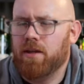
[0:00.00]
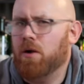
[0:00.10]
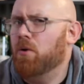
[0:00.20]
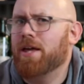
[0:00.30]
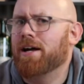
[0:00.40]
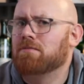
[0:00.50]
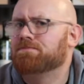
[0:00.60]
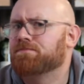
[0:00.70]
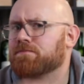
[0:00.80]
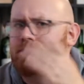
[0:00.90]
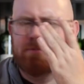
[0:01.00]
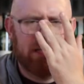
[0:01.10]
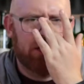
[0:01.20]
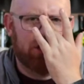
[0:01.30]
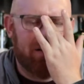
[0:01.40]
Oh yeah.
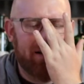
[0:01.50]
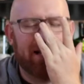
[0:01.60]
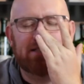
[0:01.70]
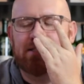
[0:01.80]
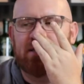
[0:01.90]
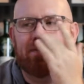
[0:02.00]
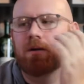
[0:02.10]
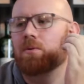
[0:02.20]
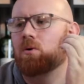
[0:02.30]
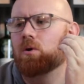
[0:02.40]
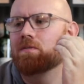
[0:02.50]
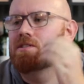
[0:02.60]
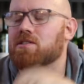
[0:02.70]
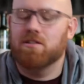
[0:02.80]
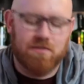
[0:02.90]
The sherry cask is giving up all of
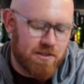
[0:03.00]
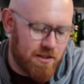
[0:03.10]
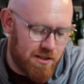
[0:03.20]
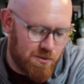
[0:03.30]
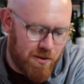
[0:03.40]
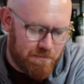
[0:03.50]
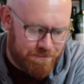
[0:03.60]
its secrets in this one.